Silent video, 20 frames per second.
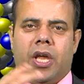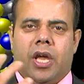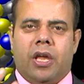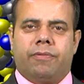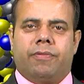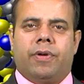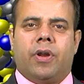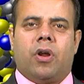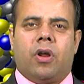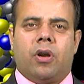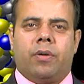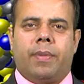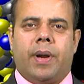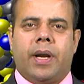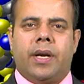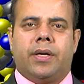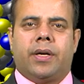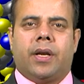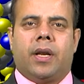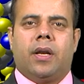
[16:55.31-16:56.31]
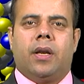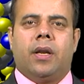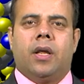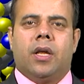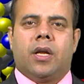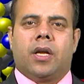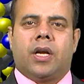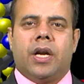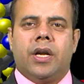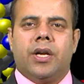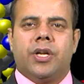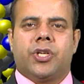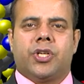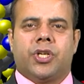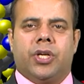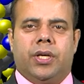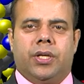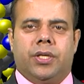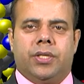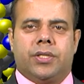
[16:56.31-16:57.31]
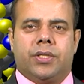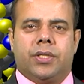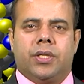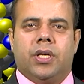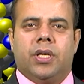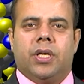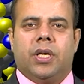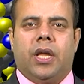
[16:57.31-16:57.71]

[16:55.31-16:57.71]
environmental conditions.